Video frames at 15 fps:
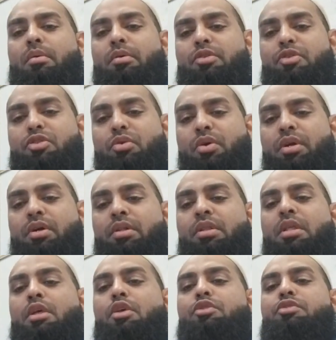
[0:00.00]

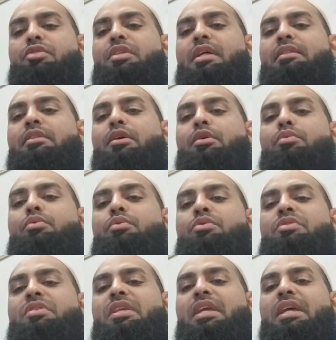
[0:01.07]
soil so that the
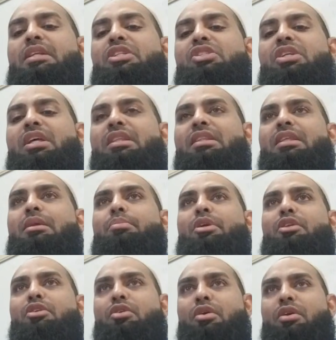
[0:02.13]
roots can gently
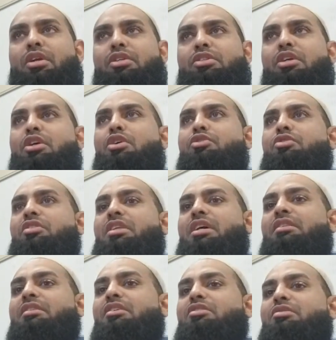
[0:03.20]
be nourished so
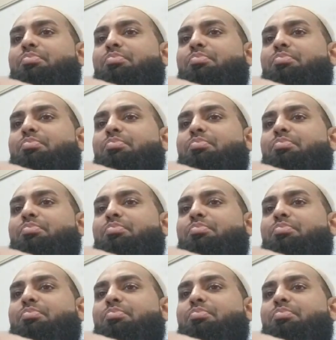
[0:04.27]
that this